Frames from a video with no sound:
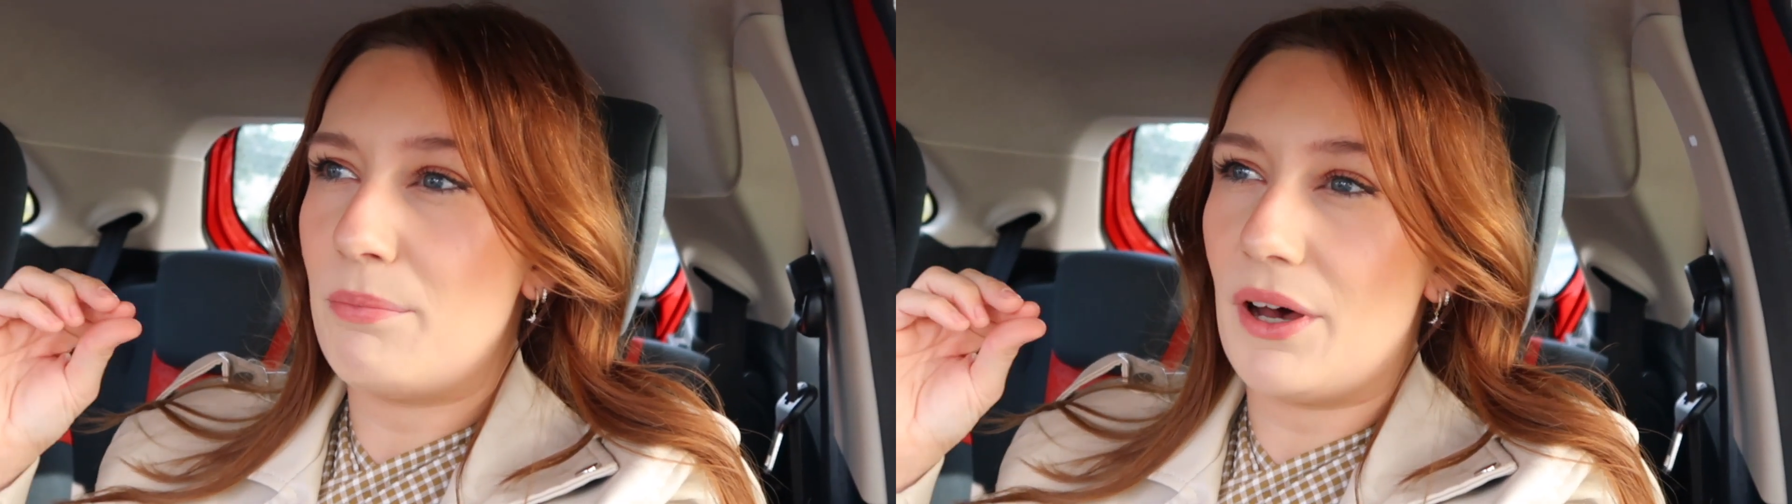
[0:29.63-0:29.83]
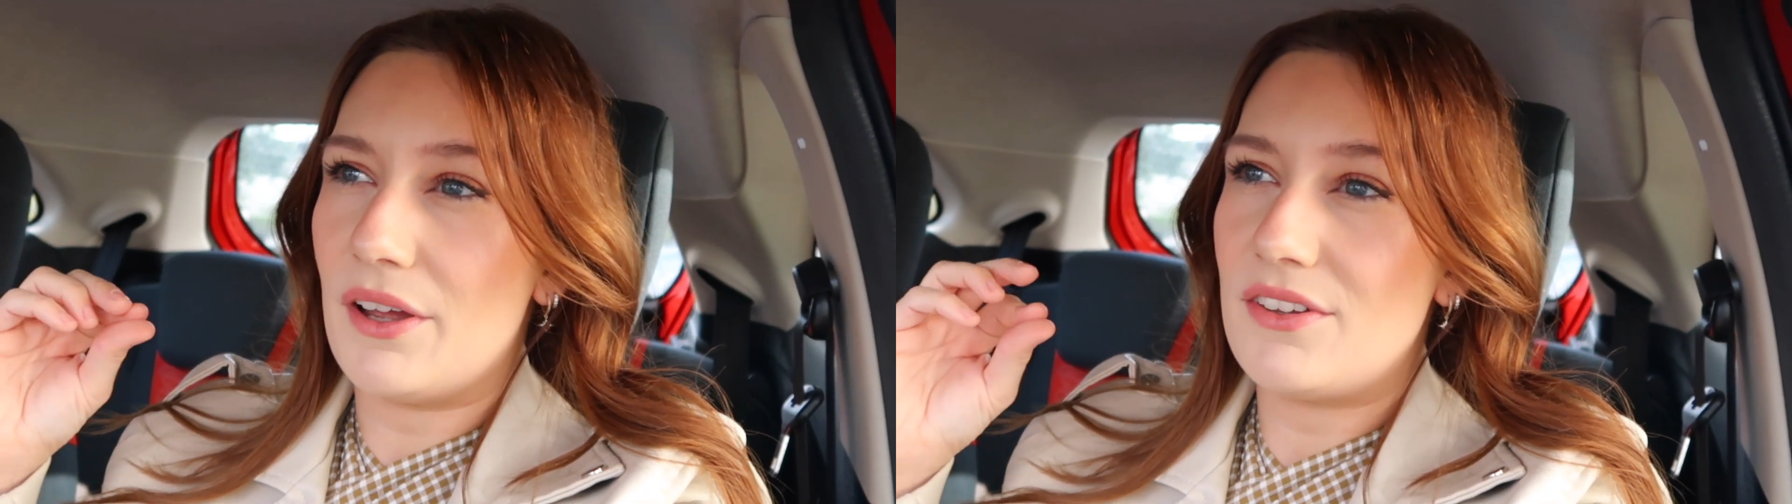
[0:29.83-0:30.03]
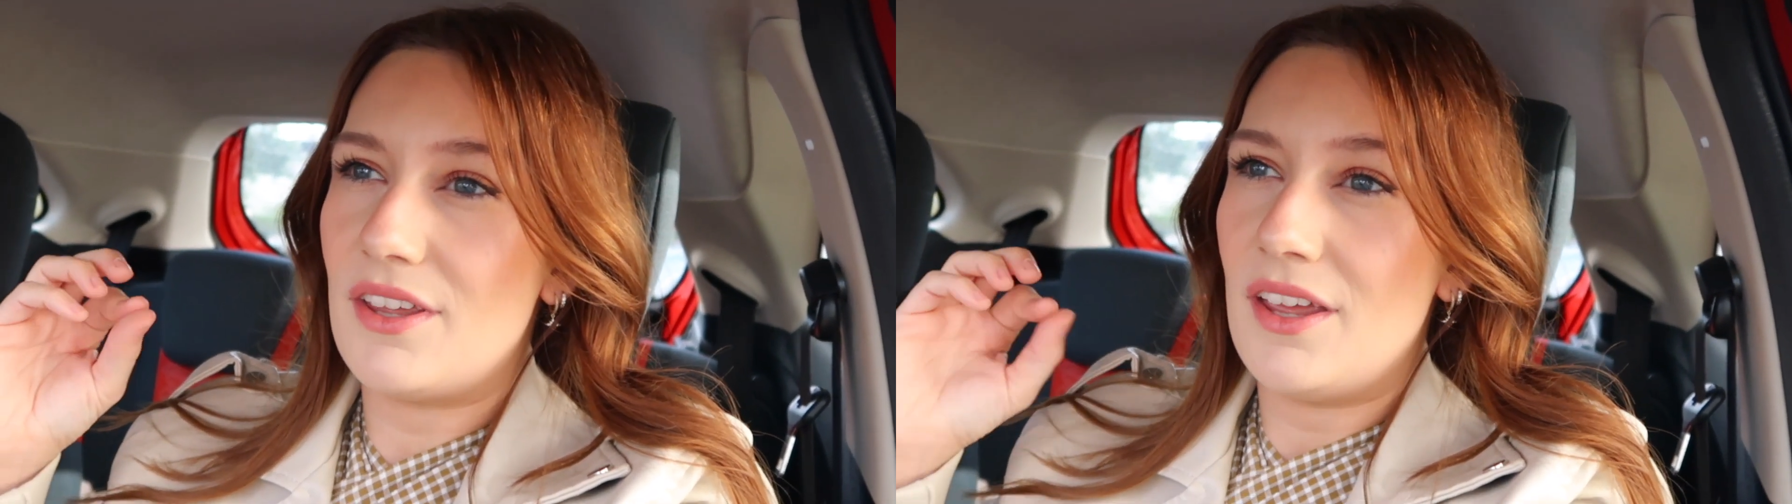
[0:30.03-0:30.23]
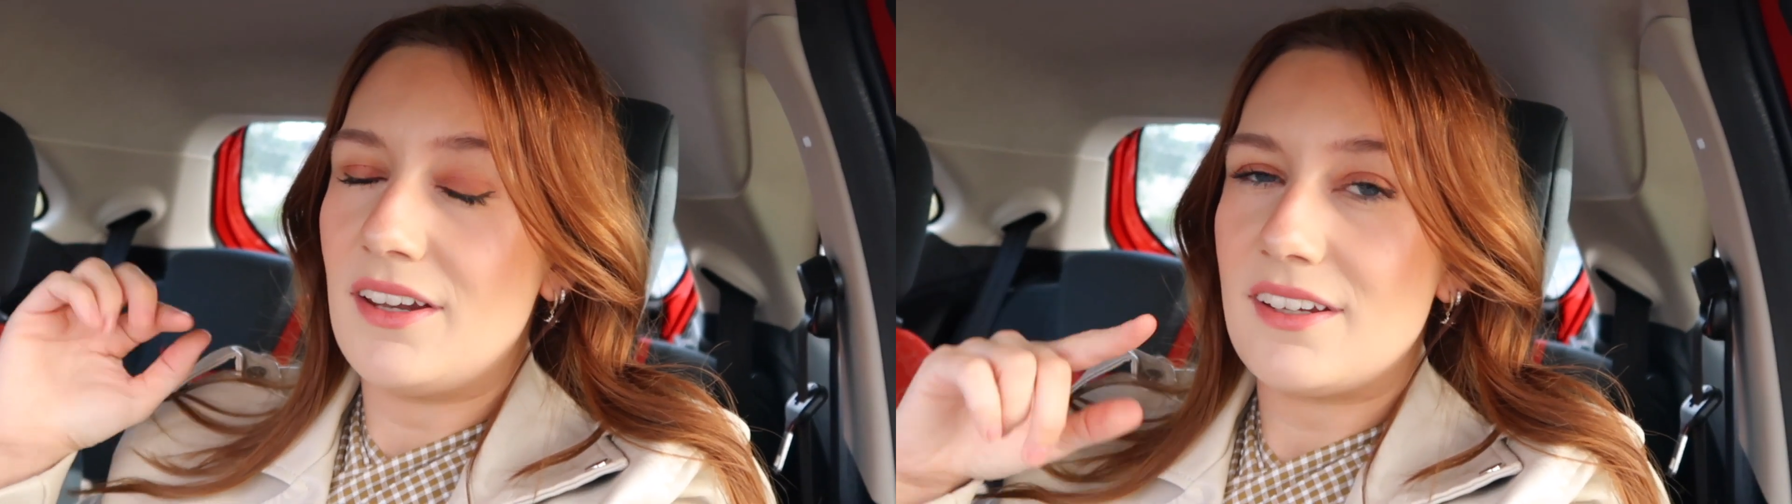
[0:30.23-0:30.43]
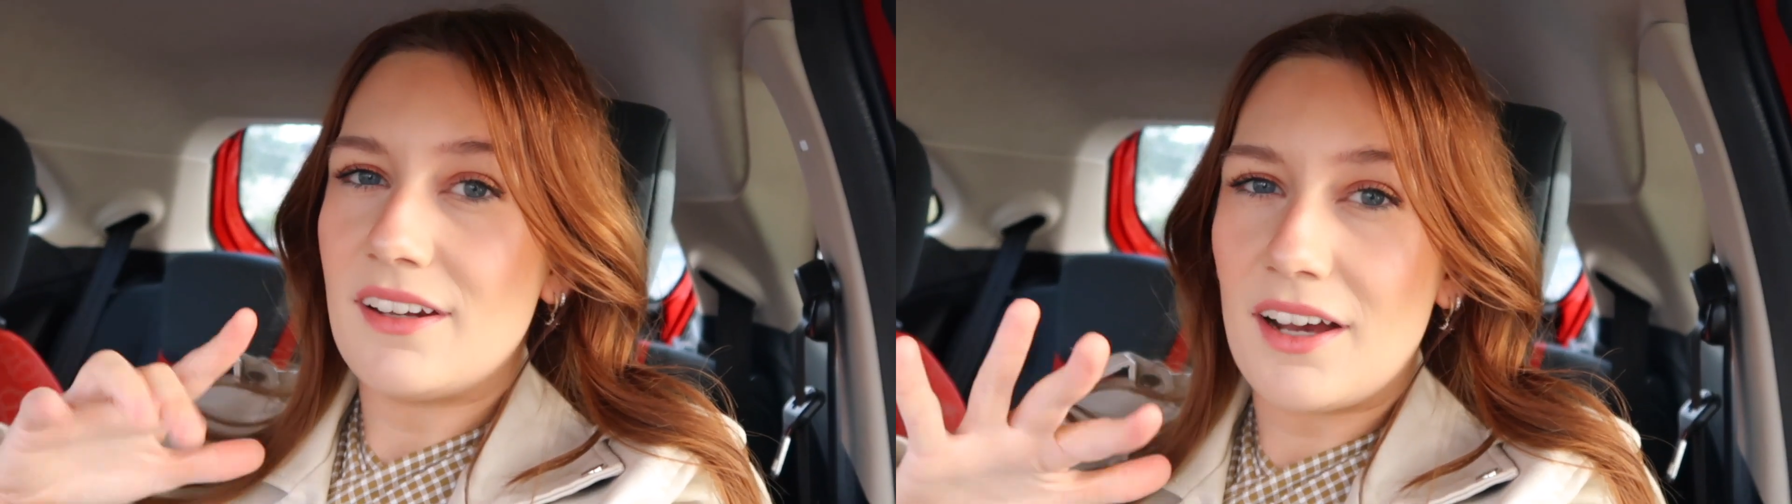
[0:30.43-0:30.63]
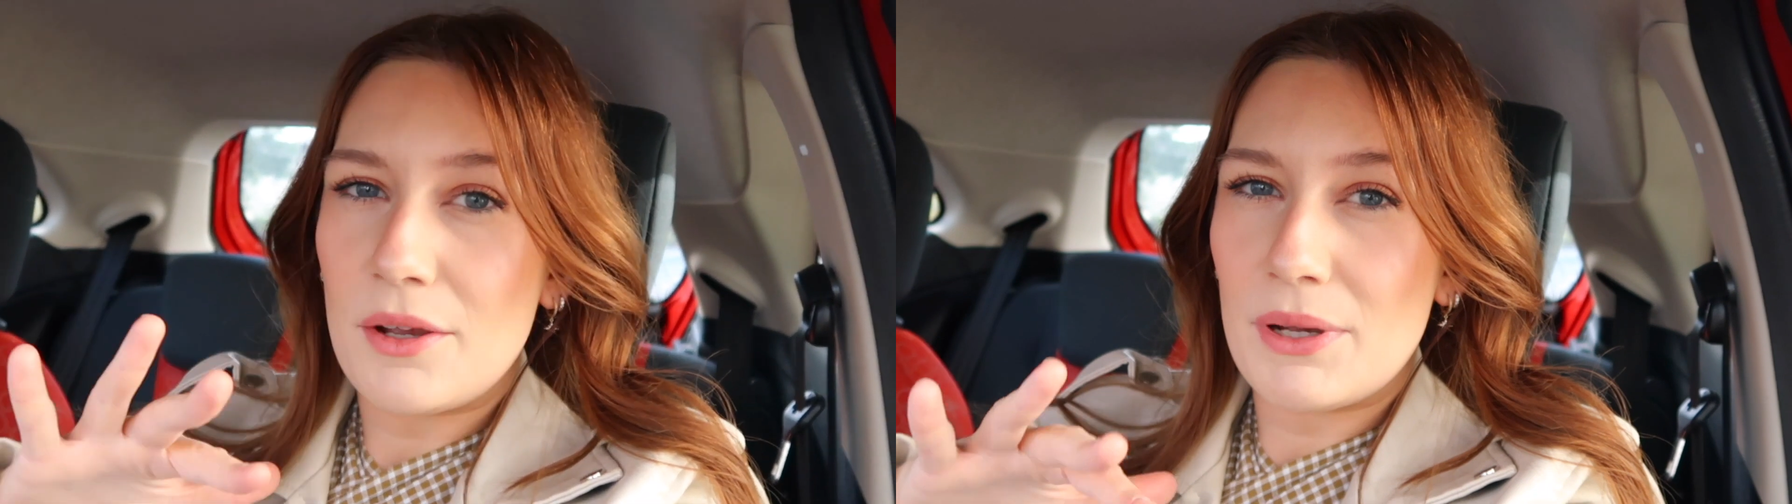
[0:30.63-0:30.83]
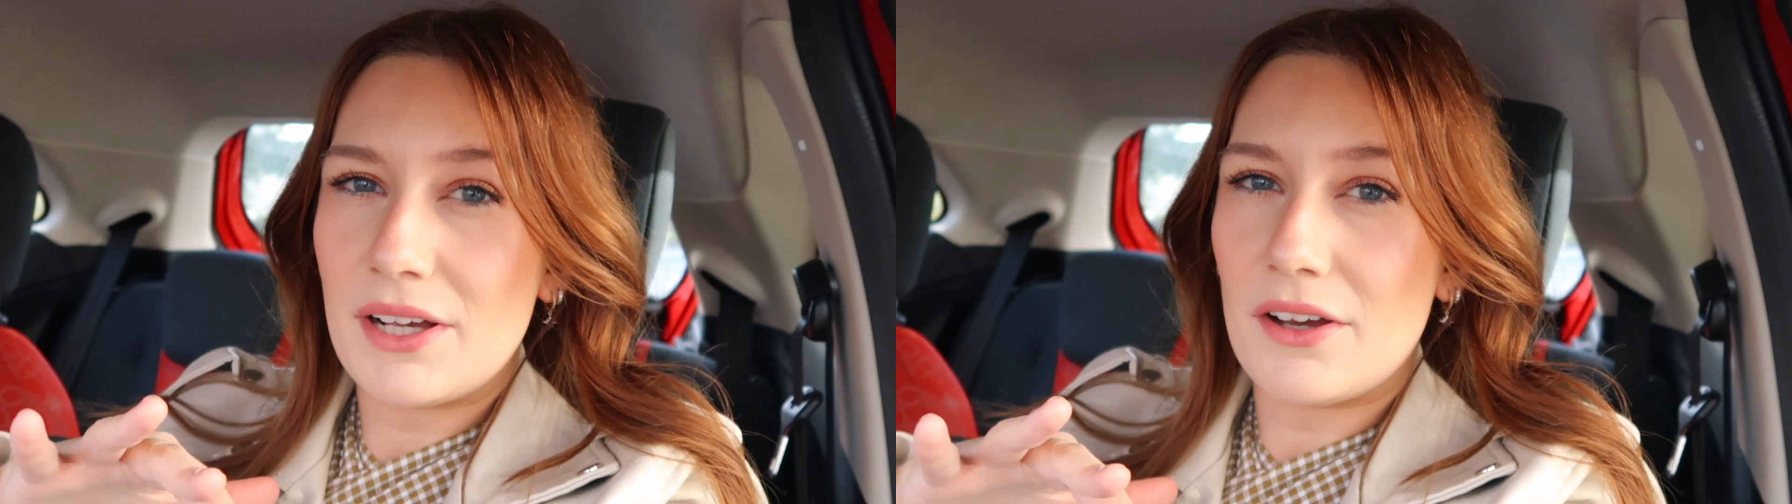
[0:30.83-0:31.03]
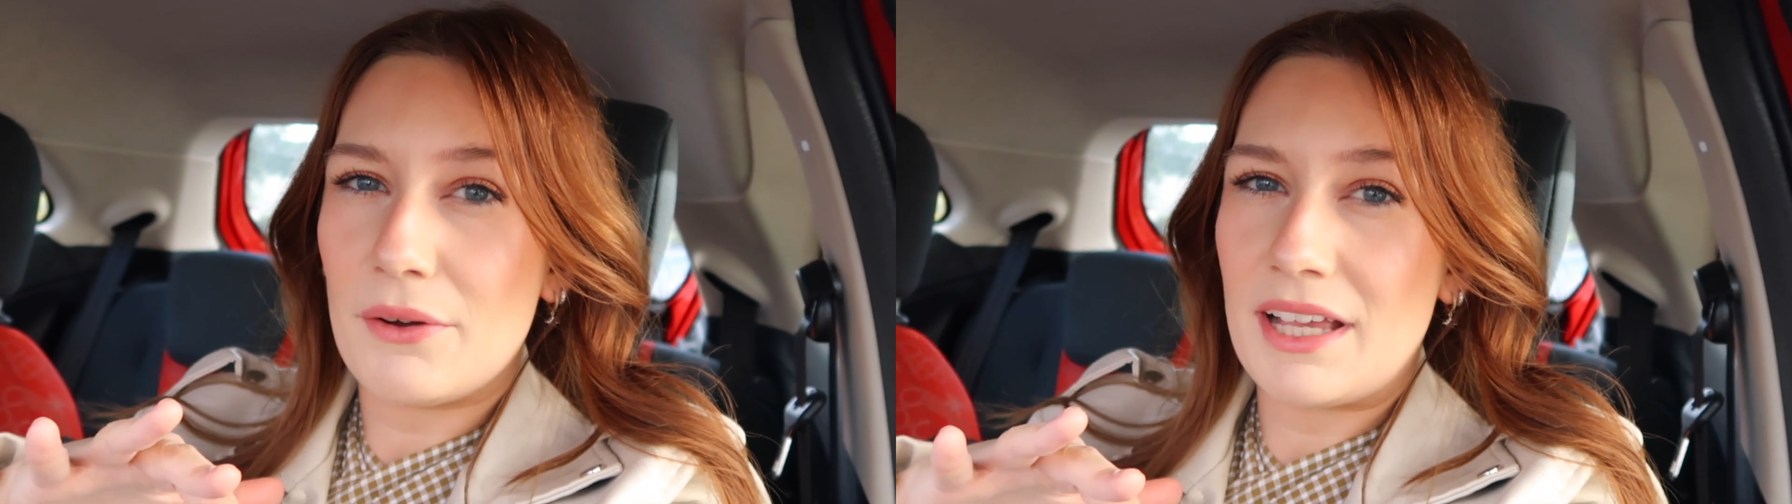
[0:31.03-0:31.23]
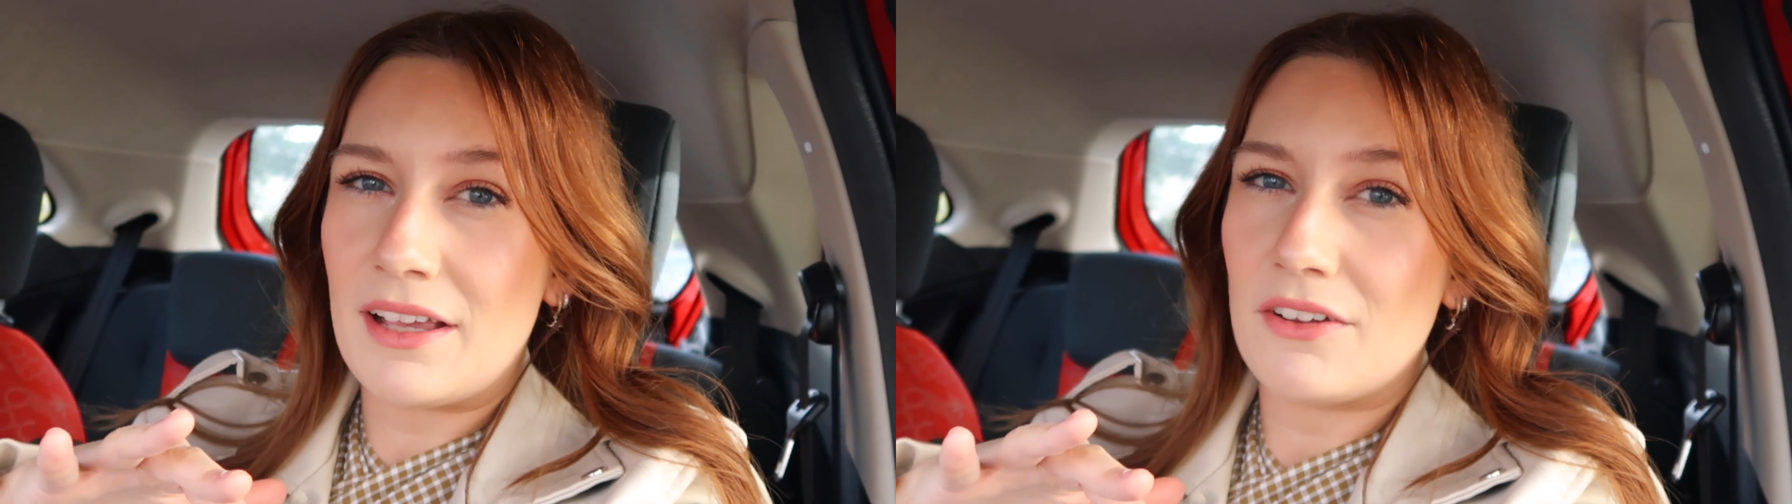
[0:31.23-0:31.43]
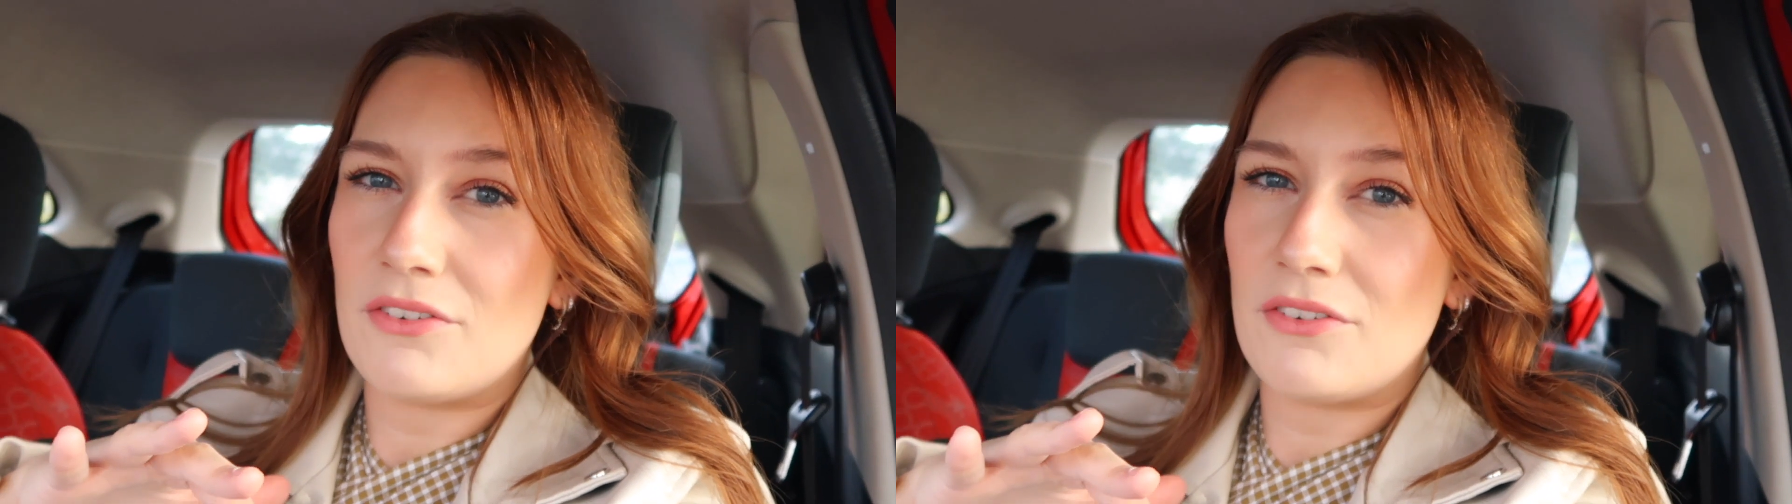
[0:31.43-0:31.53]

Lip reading: But tonight we're going